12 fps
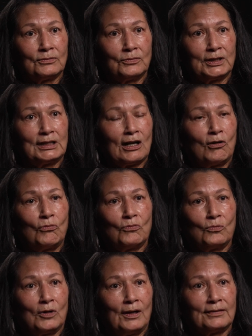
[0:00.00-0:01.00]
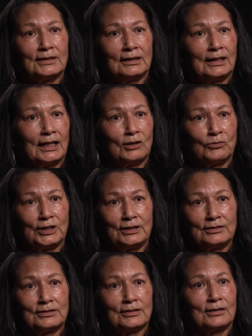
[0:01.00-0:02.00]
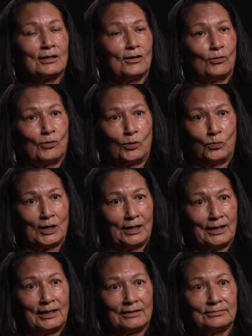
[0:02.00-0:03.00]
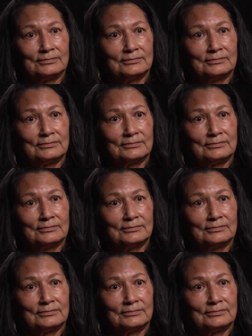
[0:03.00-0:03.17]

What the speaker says: We don't want the language to go away.